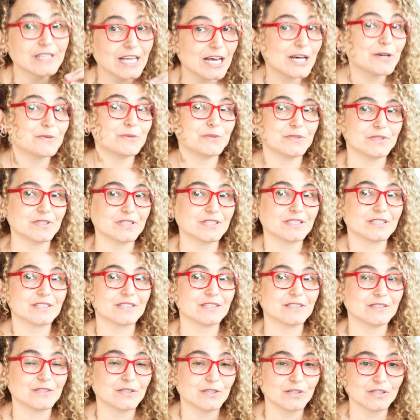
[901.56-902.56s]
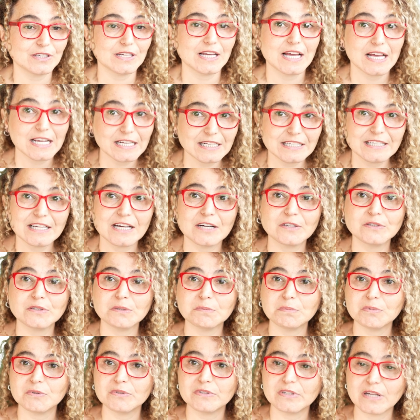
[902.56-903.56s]
nouns. Okay,
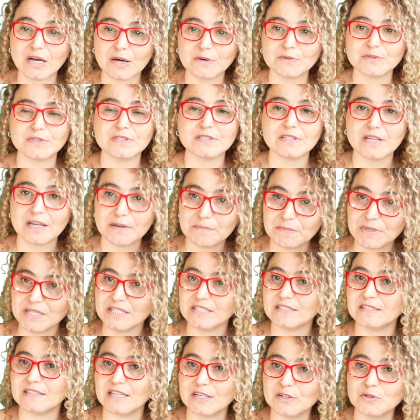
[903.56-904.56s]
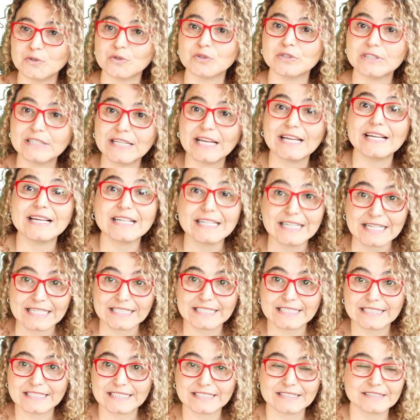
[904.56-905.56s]
uncountable nouns means they don't take an
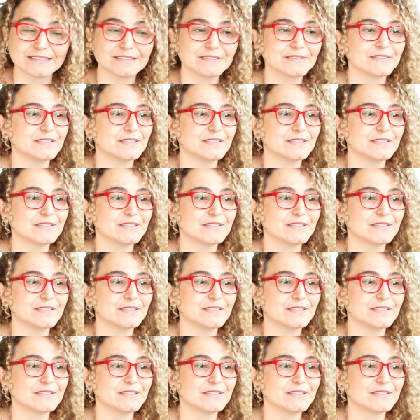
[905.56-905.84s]
S.